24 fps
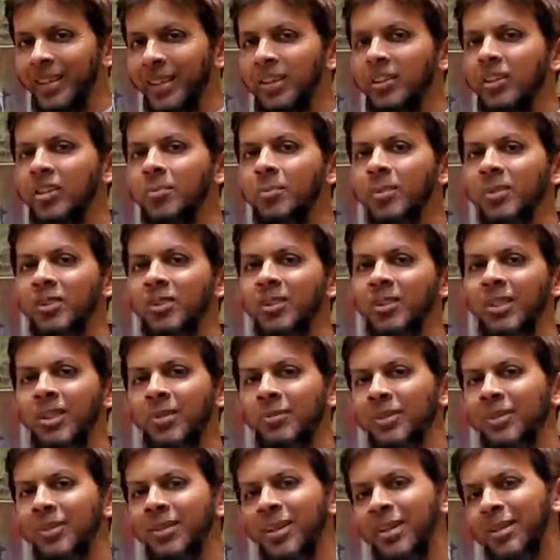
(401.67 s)
and especially
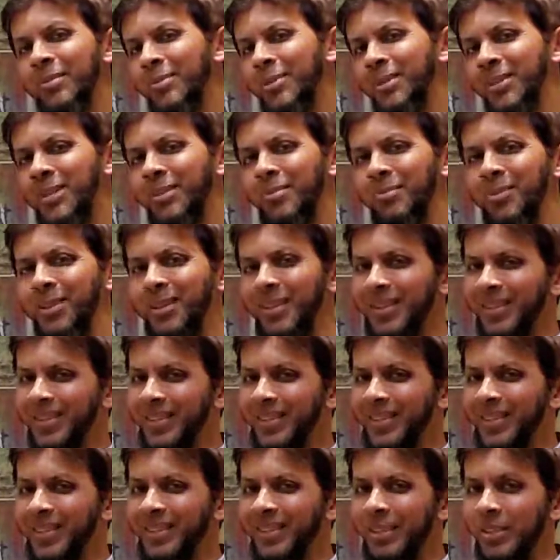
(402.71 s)
our non-Muslim
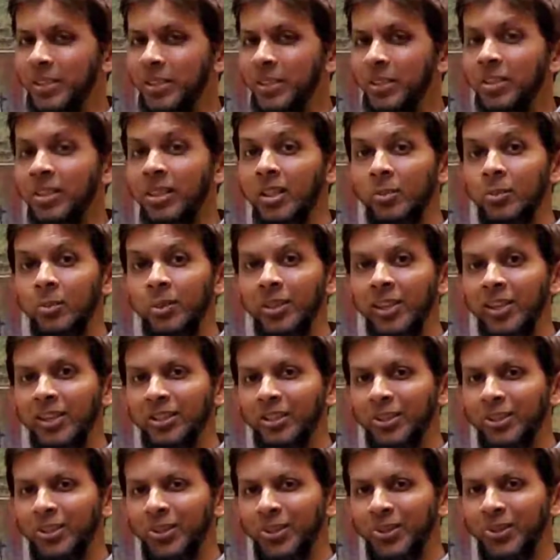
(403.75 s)
brothers and sisters, they would
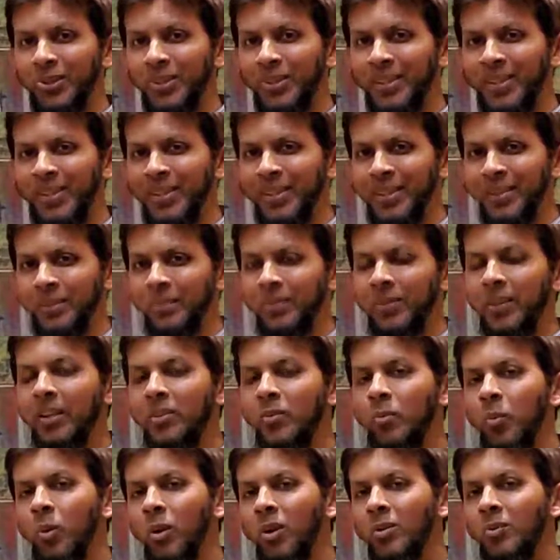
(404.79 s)
like to know
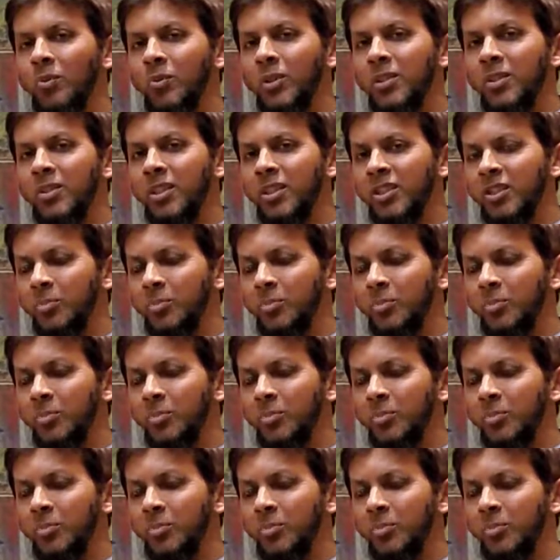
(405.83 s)
that what was the